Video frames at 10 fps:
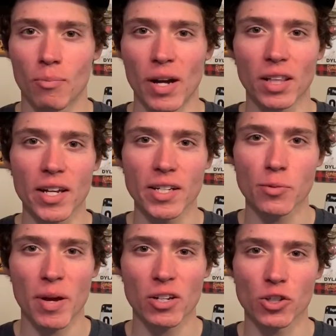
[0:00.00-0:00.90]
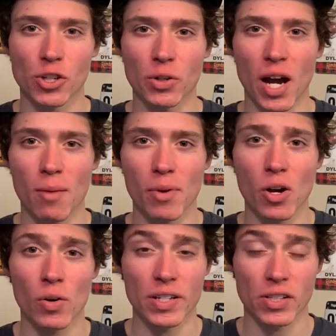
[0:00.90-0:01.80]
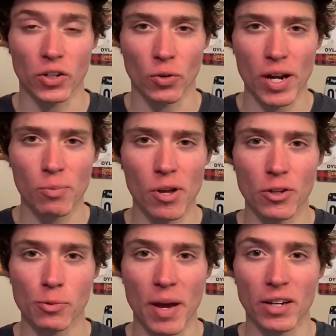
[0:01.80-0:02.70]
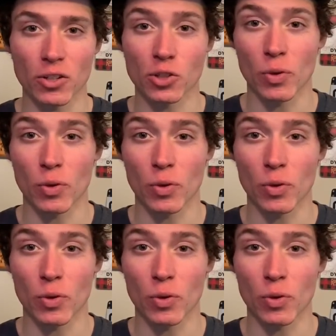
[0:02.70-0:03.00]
My lightest pedal shoe combo is the Crank Brothers pedals